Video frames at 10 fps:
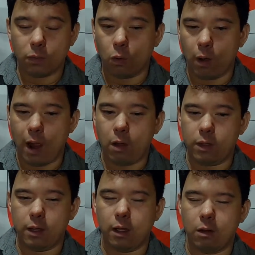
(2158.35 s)
or how
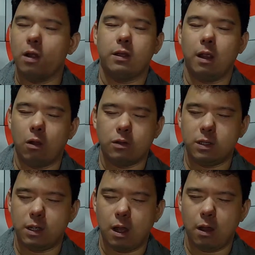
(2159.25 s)
the or not the ergos,
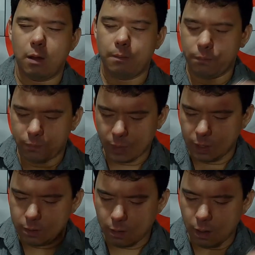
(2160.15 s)
the
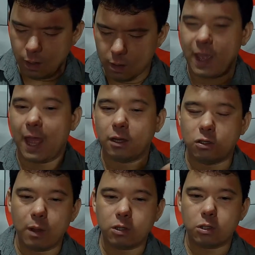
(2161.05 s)
mechanics
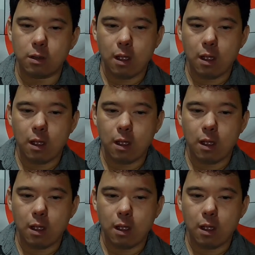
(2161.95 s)
too much,